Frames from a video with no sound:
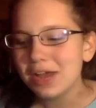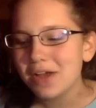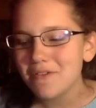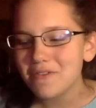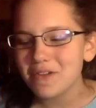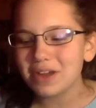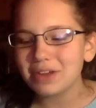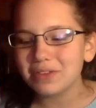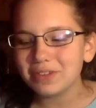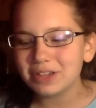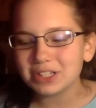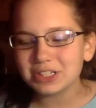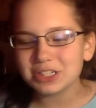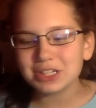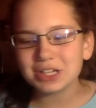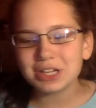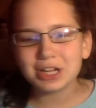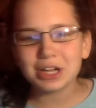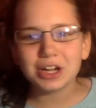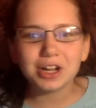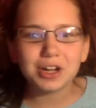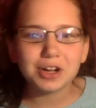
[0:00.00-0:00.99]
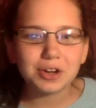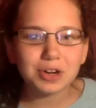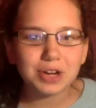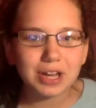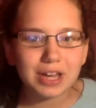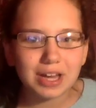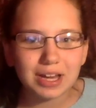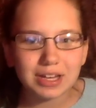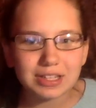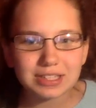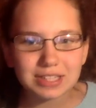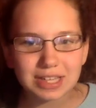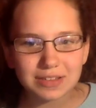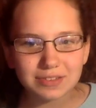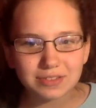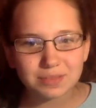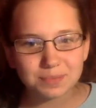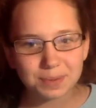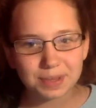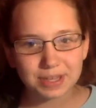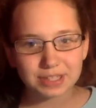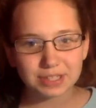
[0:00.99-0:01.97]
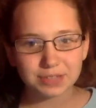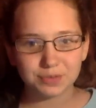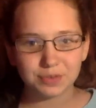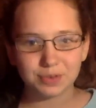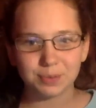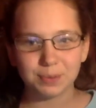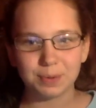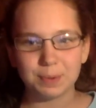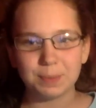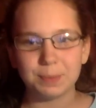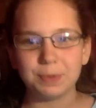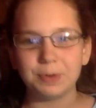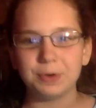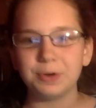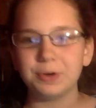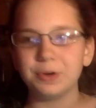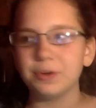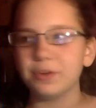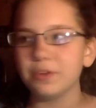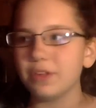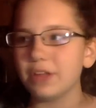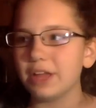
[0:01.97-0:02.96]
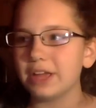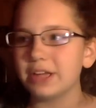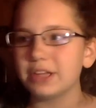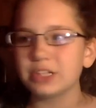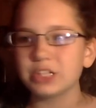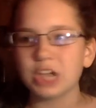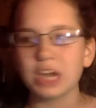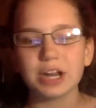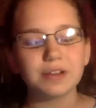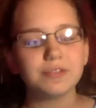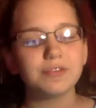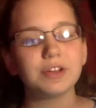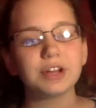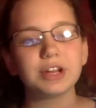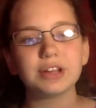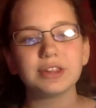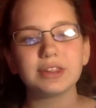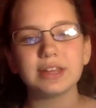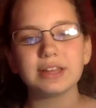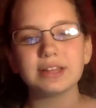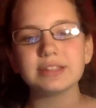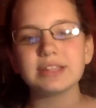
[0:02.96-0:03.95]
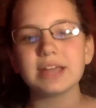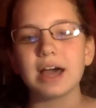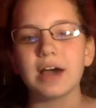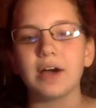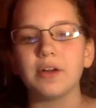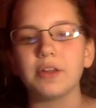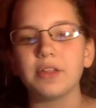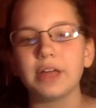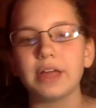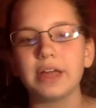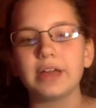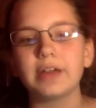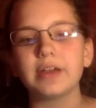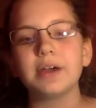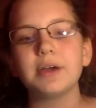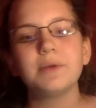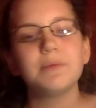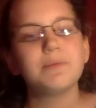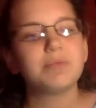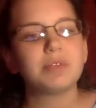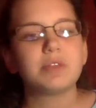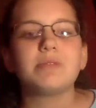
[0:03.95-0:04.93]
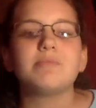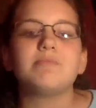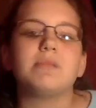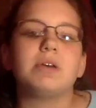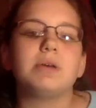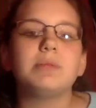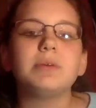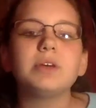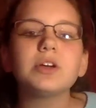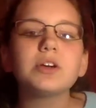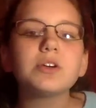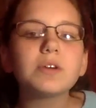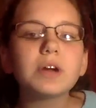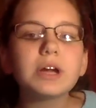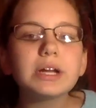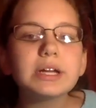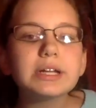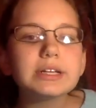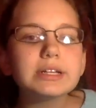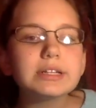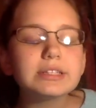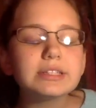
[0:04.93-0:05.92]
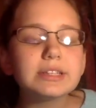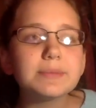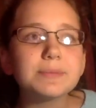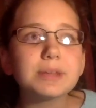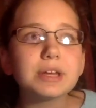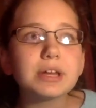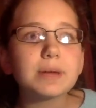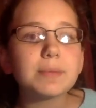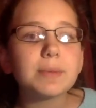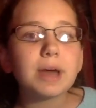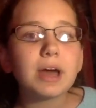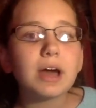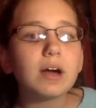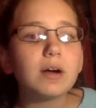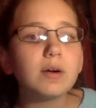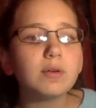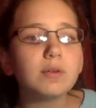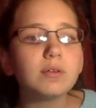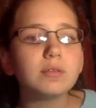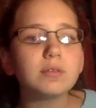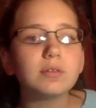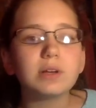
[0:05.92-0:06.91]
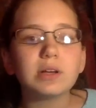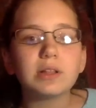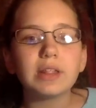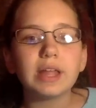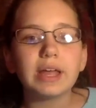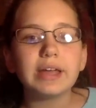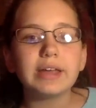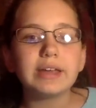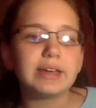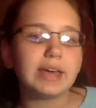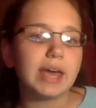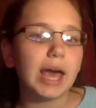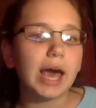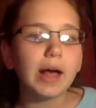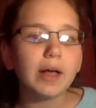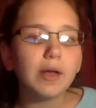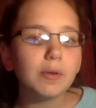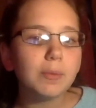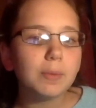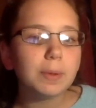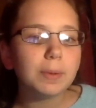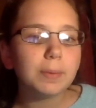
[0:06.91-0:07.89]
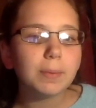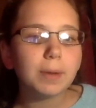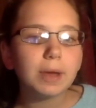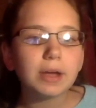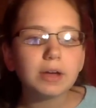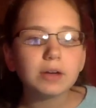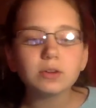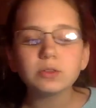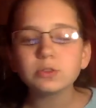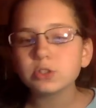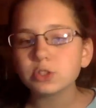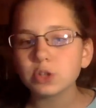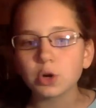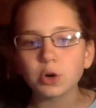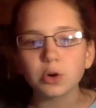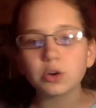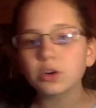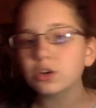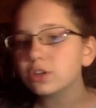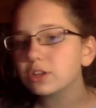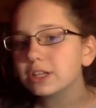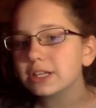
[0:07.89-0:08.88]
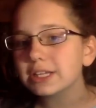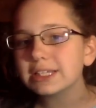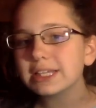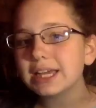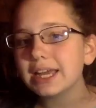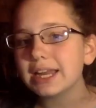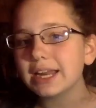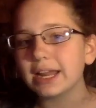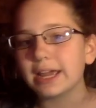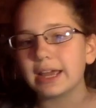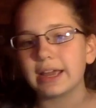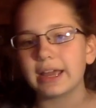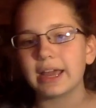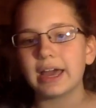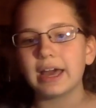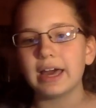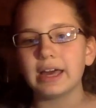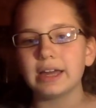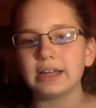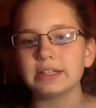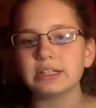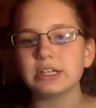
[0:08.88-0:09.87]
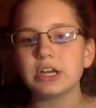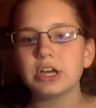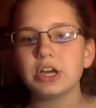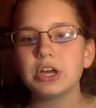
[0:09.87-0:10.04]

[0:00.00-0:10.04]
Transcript: Fanfiction can create a safe space for people, like trying to figure things out. Like maybe you're writing something about like Callum and Michael totally dating, and